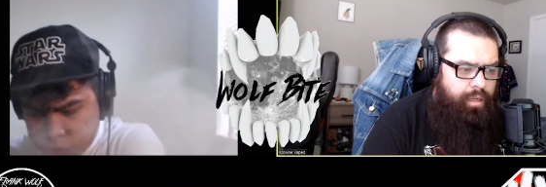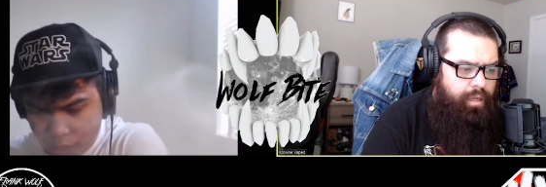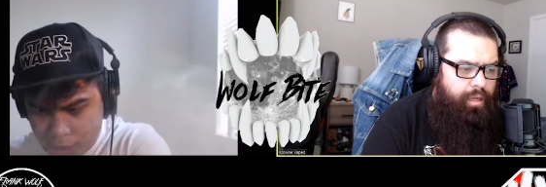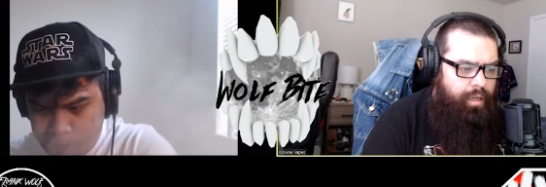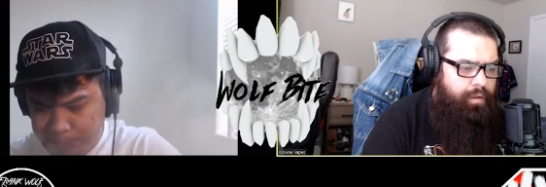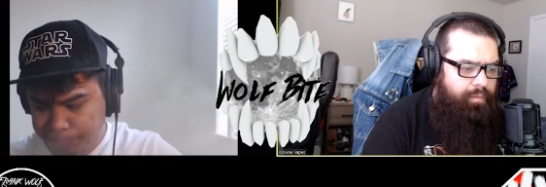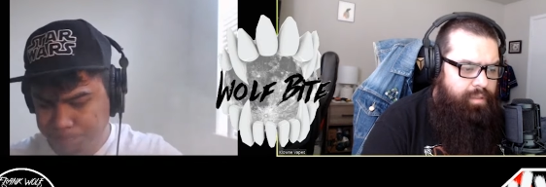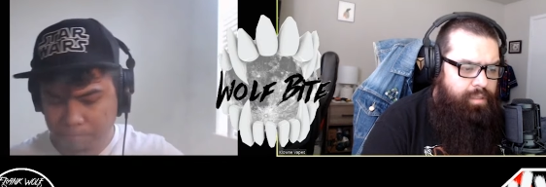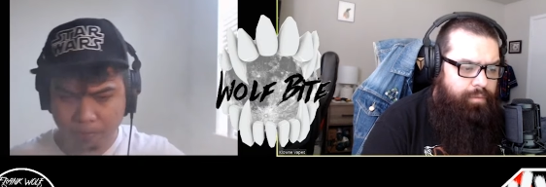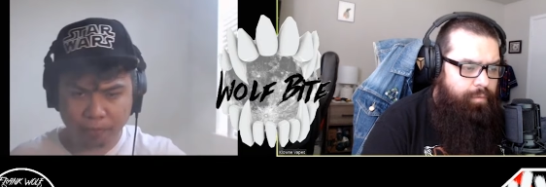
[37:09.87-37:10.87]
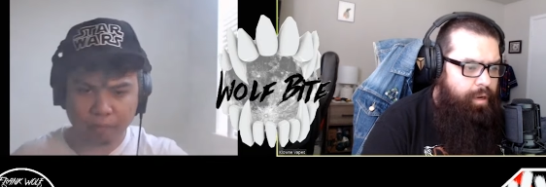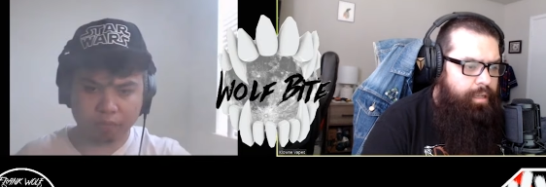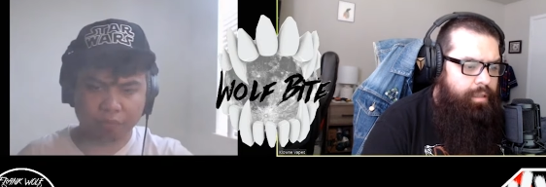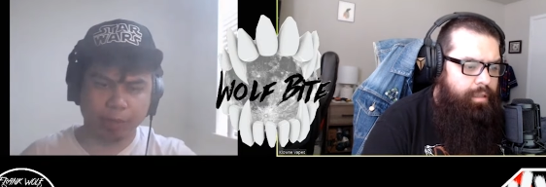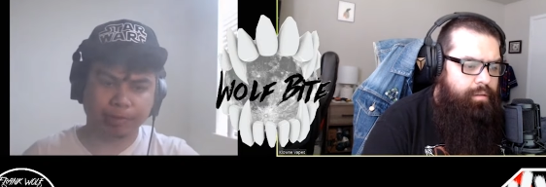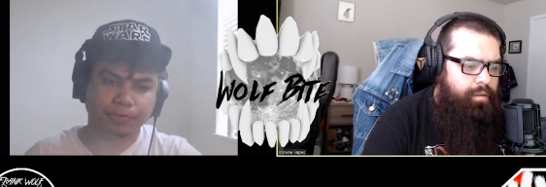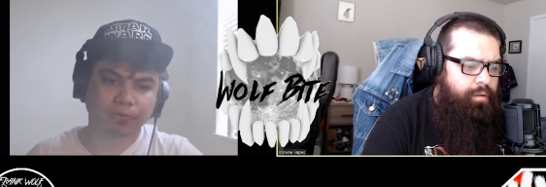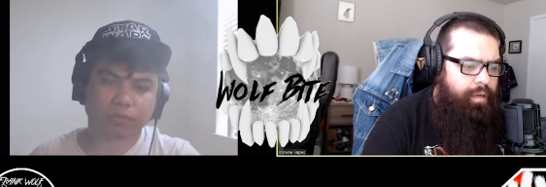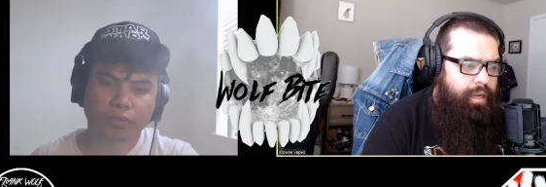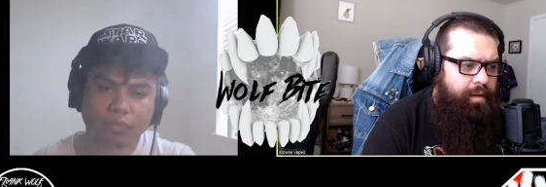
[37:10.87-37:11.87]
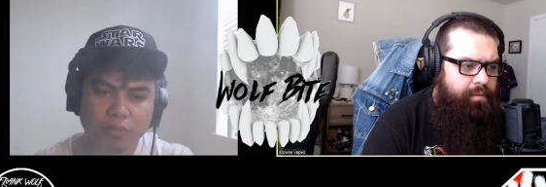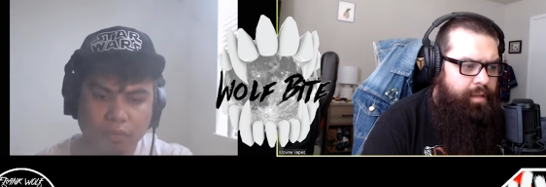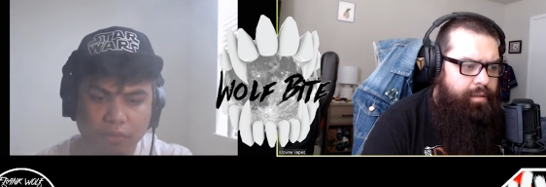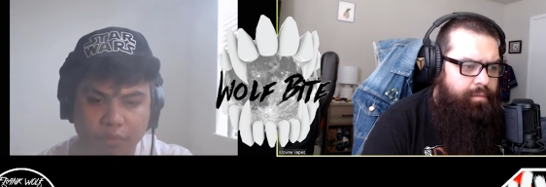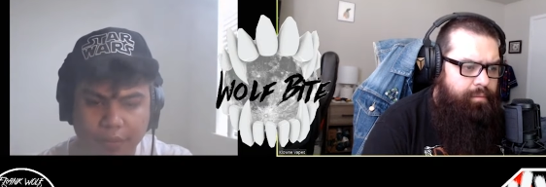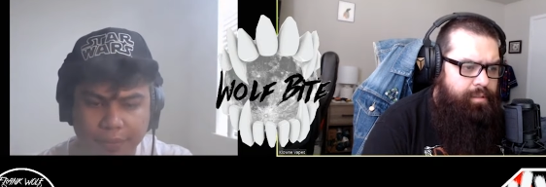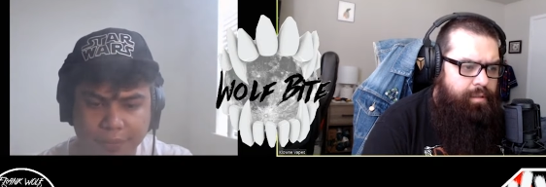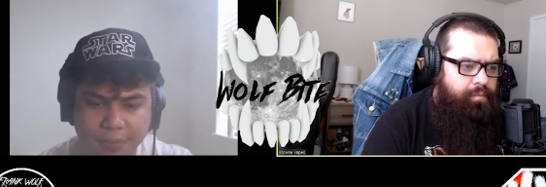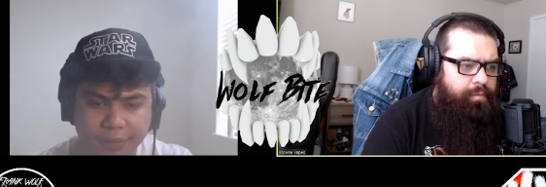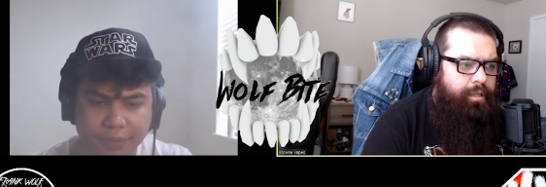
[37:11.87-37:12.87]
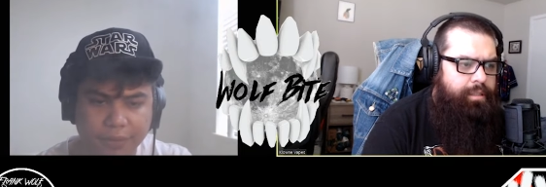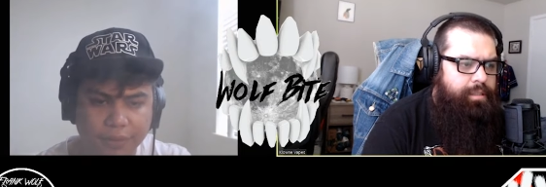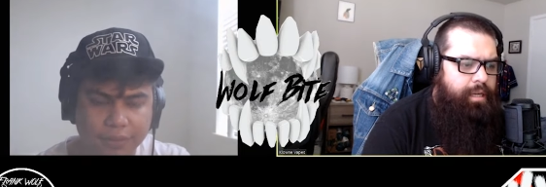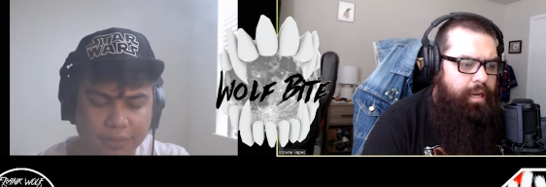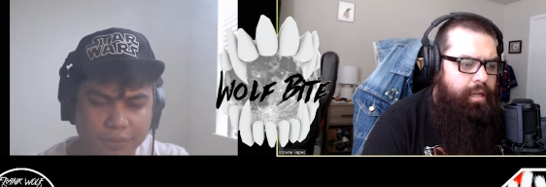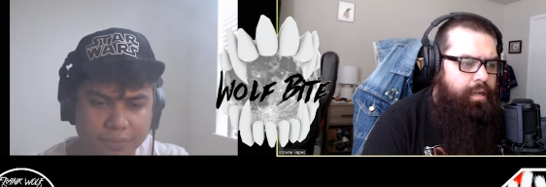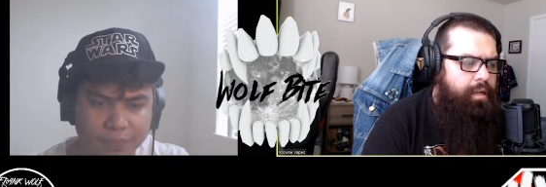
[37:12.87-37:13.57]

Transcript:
Speaker 1: if it's a friend. You know, I have like some friends that